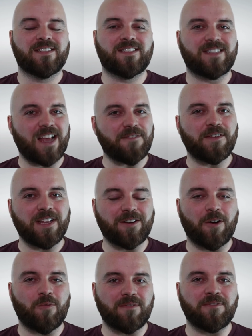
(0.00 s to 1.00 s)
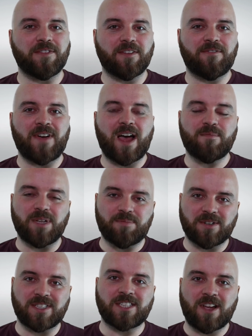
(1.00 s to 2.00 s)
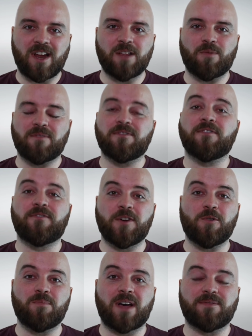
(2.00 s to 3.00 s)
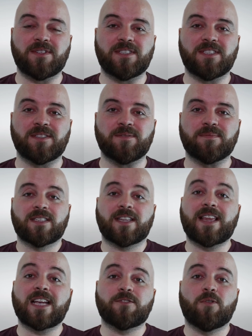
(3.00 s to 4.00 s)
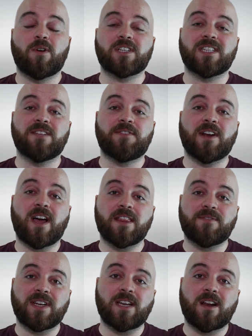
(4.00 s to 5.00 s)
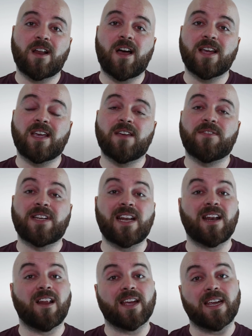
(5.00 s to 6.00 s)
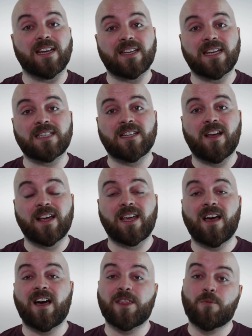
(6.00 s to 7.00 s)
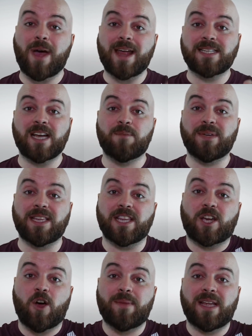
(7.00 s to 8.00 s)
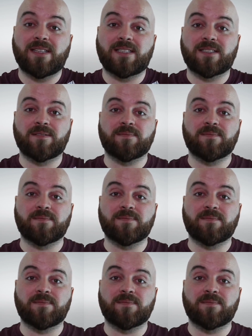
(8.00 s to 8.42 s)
It's definitely not one for the family but it's certainly one for film lovers. So thanks for watching. If you liked the video like it. If you didn't like it dislike it. Either way tell me in the comments.